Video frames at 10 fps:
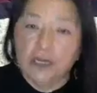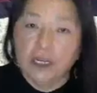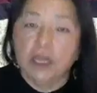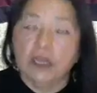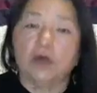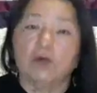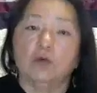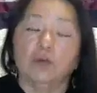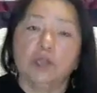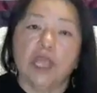now,
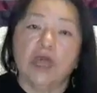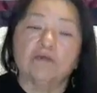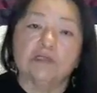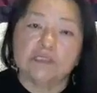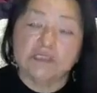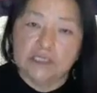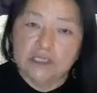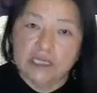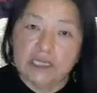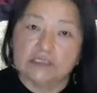we haven't
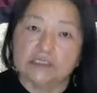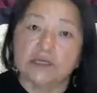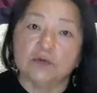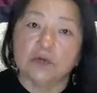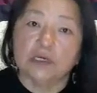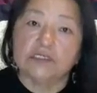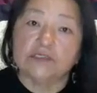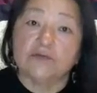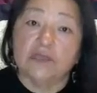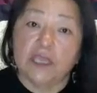seen that
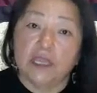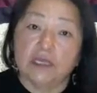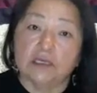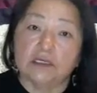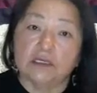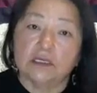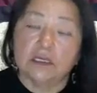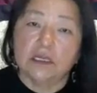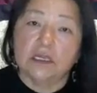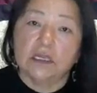sunrise of the end.
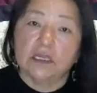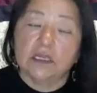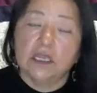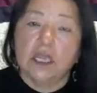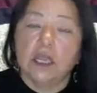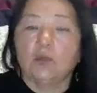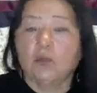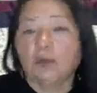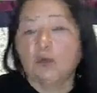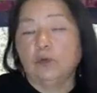And
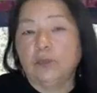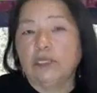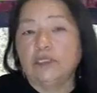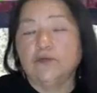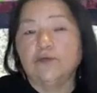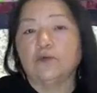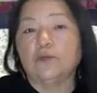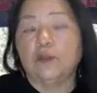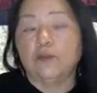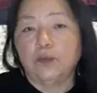we will be
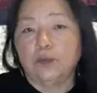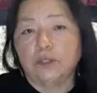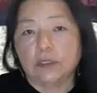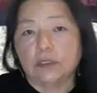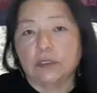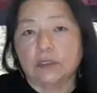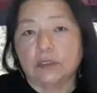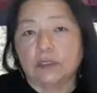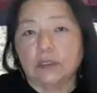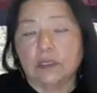different people.
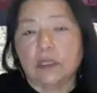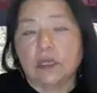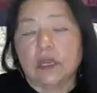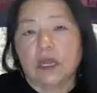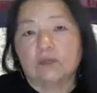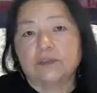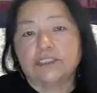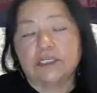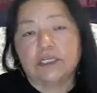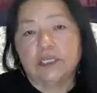I
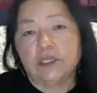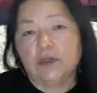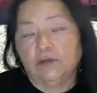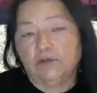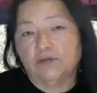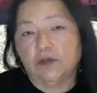was thinking of,